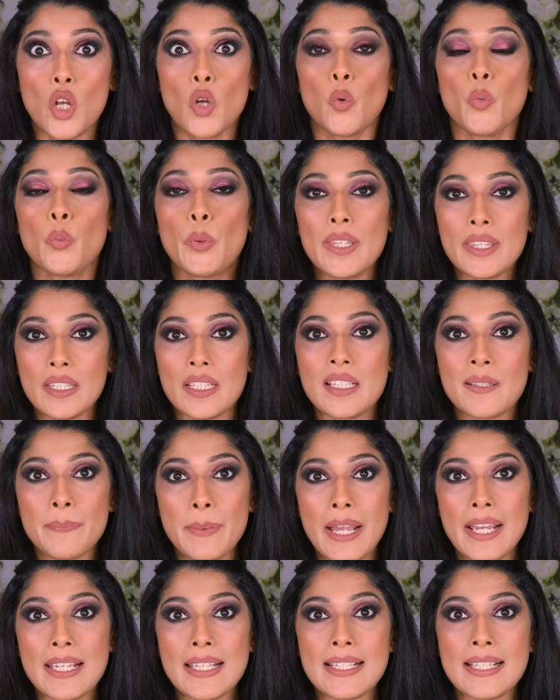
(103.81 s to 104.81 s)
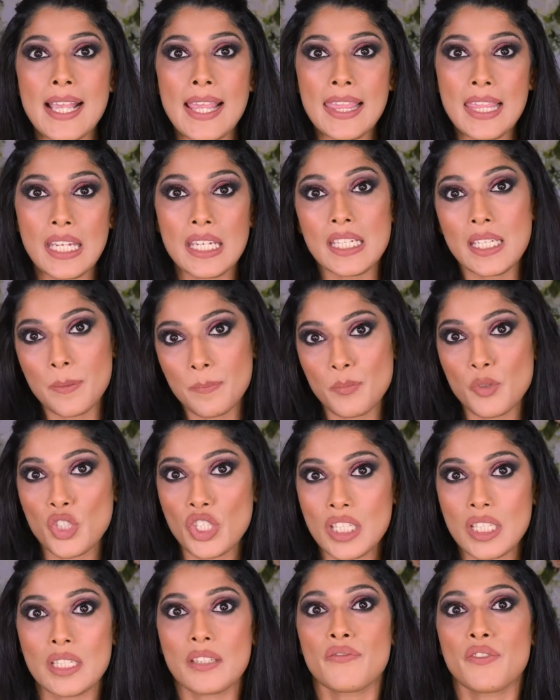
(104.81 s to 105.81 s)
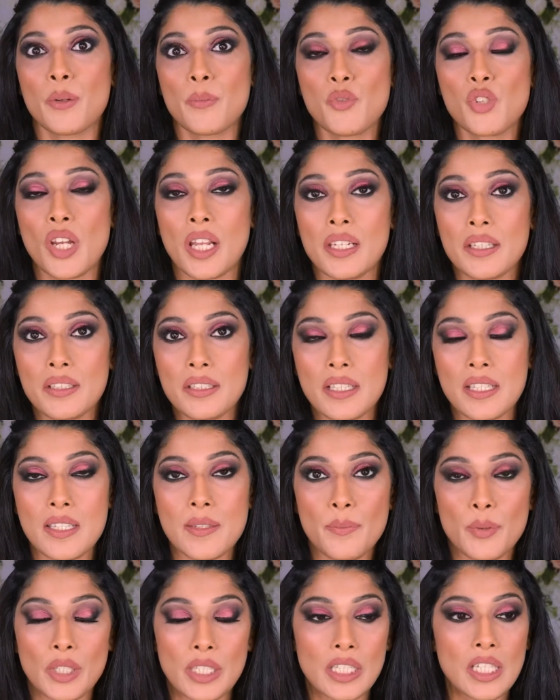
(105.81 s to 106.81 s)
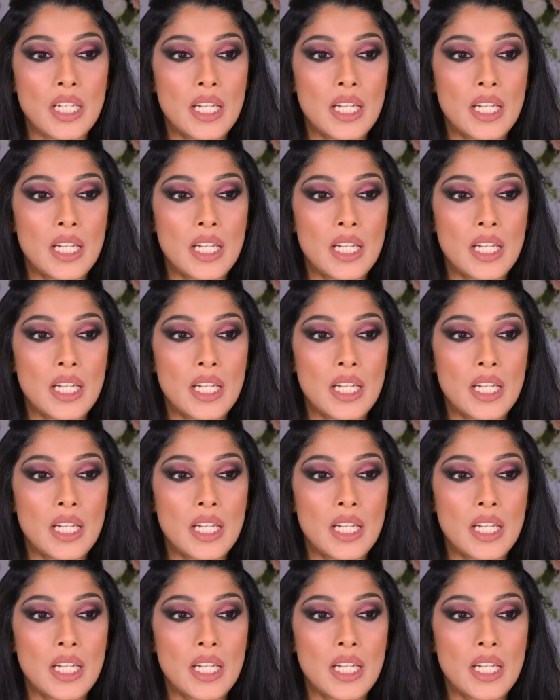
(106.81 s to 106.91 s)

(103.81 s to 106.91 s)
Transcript: with Spice and then Lip Cheat from Charlotte Tilbury.